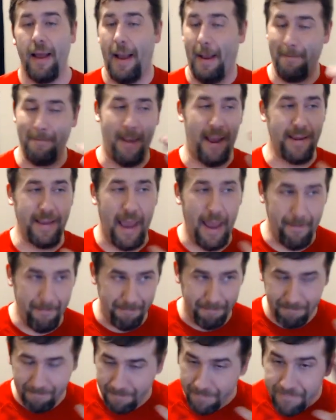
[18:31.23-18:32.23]

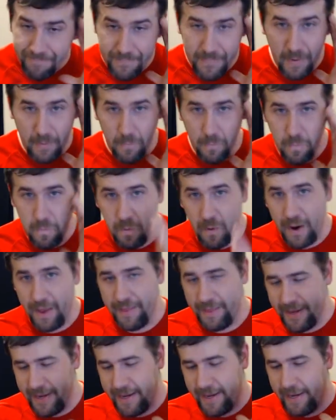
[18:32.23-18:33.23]
Again,
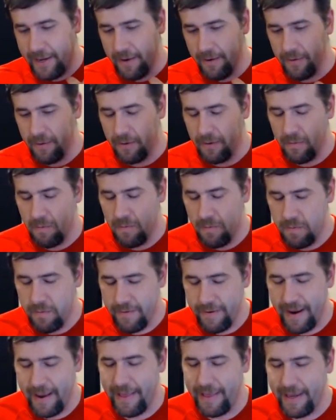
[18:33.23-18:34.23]
really,
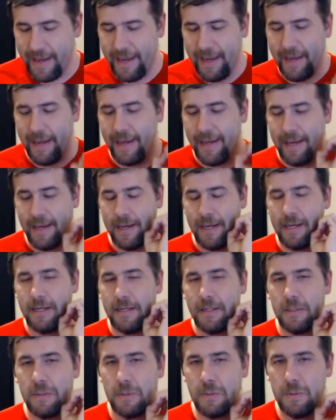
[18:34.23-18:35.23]
really,
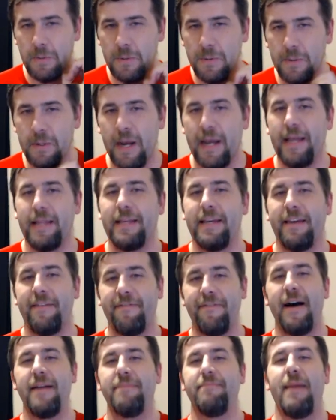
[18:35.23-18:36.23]
really
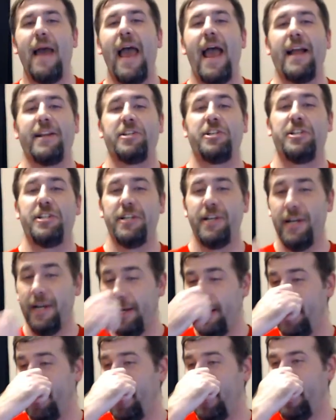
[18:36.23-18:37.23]
fun match.
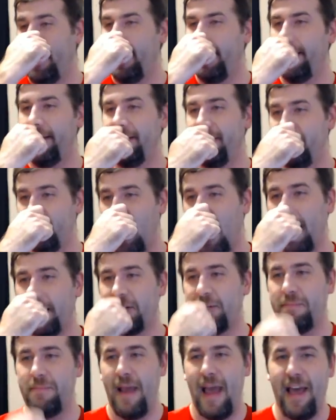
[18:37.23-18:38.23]

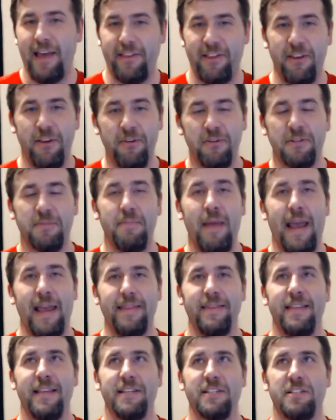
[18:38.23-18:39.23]
Josh Matthews
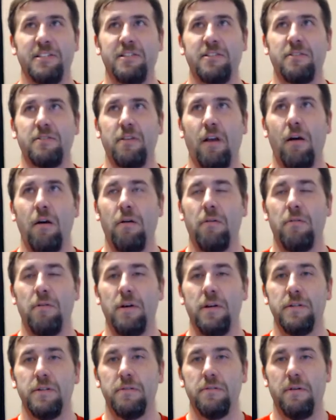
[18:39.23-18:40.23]
made this
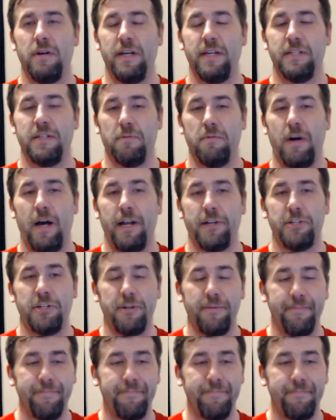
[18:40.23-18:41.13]
so annoying to watch.